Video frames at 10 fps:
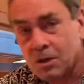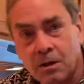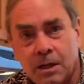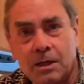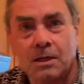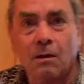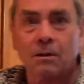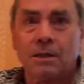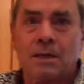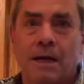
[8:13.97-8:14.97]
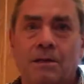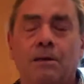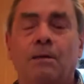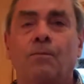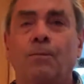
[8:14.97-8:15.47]
chunky salt. It's
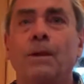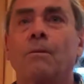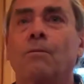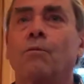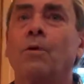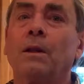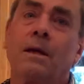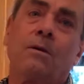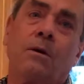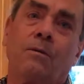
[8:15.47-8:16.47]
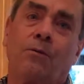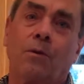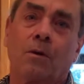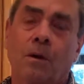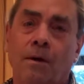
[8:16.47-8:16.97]
actually really good
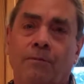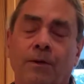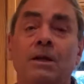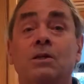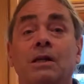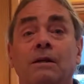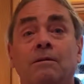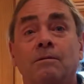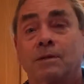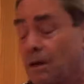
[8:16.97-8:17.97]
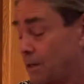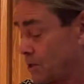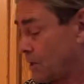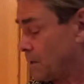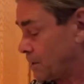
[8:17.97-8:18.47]
for a finishing
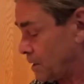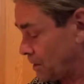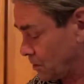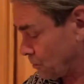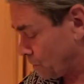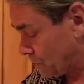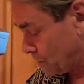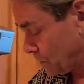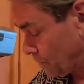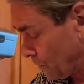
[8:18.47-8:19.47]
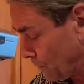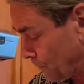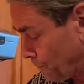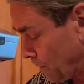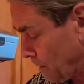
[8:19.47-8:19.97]
touch on a dish when you serve it.
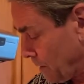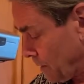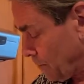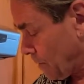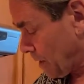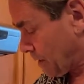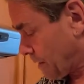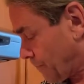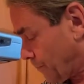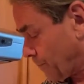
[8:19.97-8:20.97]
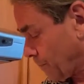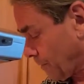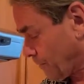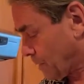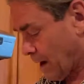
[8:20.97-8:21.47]
But
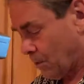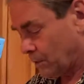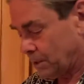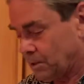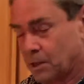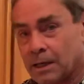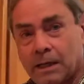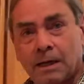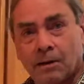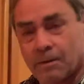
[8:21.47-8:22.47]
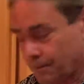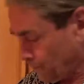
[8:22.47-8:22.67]
for now, we'll use it in here.